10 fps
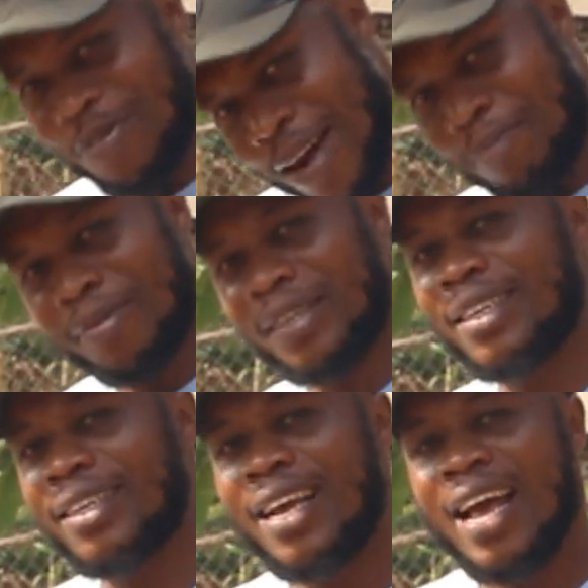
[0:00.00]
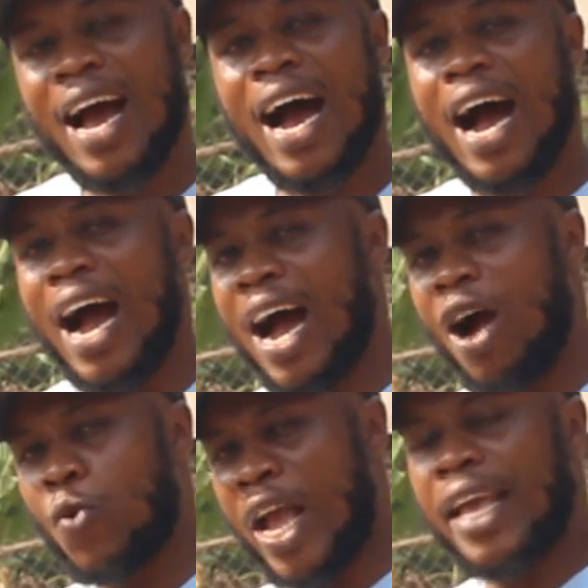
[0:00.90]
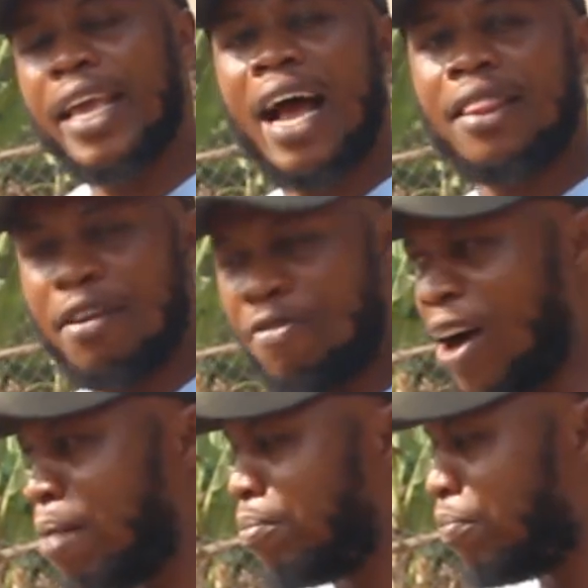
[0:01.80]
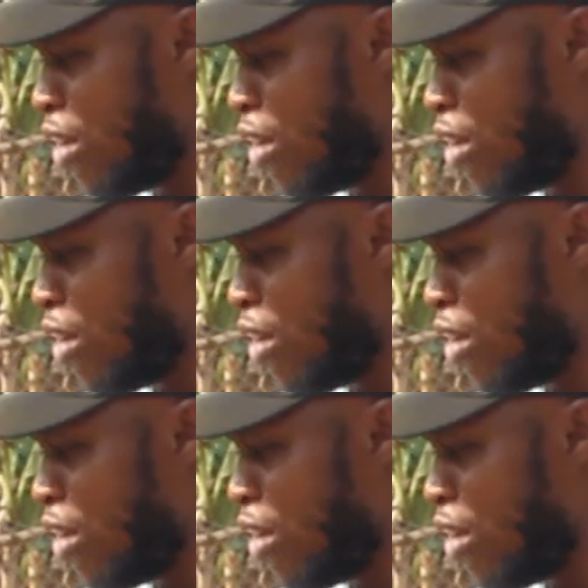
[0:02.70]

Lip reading: Farms. We are here at the farm.